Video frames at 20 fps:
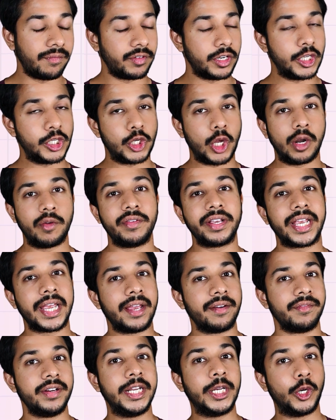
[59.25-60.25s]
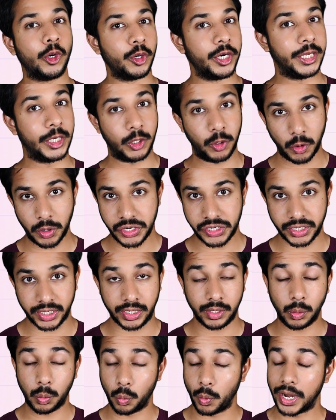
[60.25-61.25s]
after solving every coding
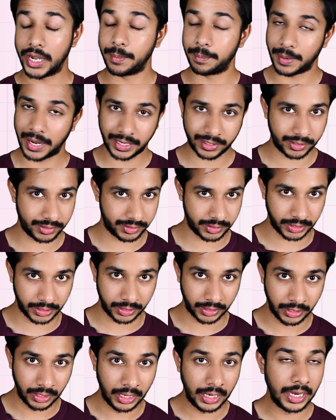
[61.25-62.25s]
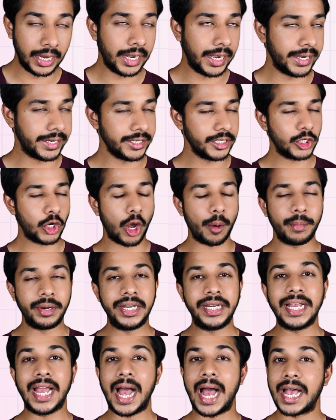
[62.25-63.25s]
question while practicing. It is
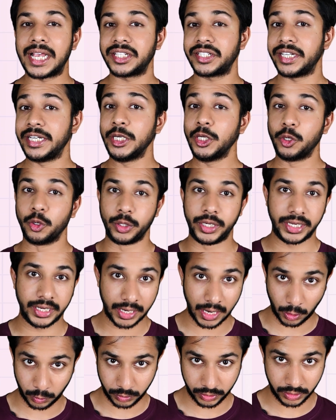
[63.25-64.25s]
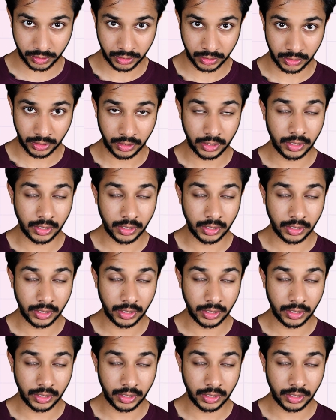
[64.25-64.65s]
commonly asked in coding rounds.